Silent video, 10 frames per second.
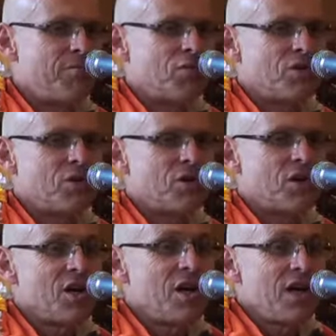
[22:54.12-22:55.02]
the book
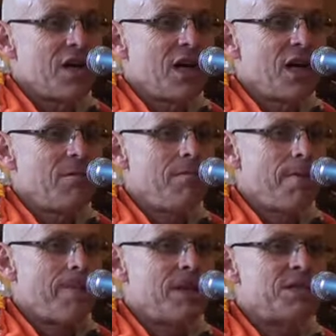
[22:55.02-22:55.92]

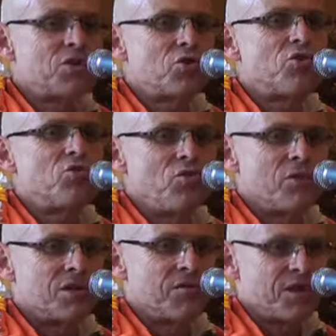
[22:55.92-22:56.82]
came, his guru
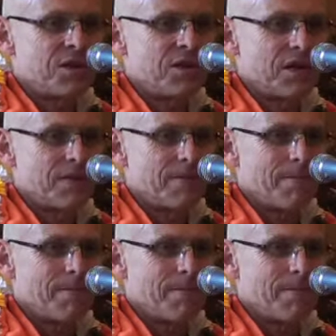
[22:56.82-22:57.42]
was visiting,